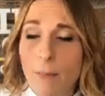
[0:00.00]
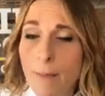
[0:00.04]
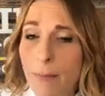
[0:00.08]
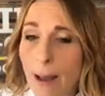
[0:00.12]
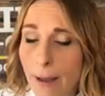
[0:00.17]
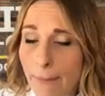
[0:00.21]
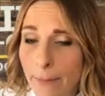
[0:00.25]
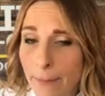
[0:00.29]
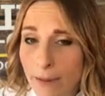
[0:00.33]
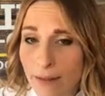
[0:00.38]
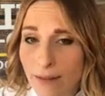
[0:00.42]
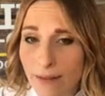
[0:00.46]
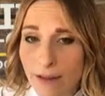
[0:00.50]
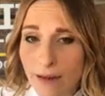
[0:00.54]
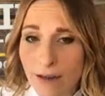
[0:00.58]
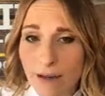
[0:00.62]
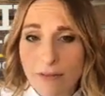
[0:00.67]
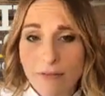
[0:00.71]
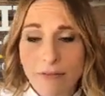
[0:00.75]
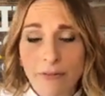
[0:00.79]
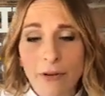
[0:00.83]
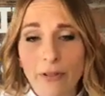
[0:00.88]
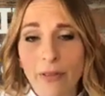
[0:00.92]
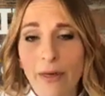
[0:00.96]
pop it in
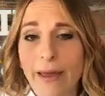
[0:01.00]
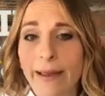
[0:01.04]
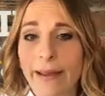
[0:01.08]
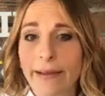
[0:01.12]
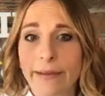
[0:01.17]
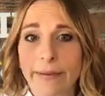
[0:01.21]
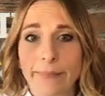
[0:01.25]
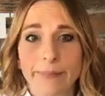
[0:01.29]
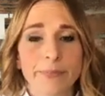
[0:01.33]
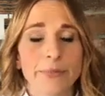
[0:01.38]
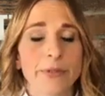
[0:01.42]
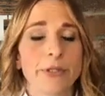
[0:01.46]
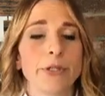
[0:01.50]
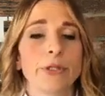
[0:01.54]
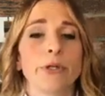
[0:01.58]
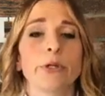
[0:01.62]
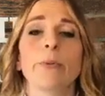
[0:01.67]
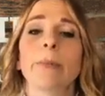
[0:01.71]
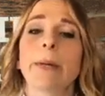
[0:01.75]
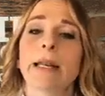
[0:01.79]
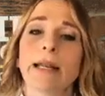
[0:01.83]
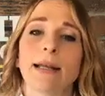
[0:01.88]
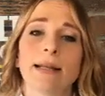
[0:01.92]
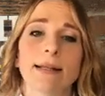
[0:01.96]
there for like
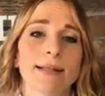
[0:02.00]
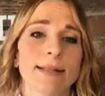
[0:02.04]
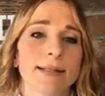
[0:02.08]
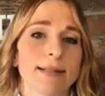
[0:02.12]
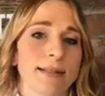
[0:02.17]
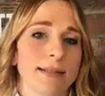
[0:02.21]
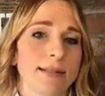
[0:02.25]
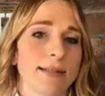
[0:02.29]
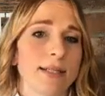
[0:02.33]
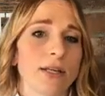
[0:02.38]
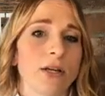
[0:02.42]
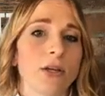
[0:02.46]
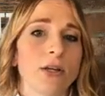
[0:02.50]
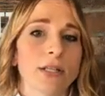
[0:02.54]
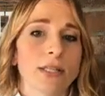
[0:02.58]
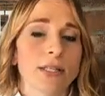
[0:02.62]
2 minutes until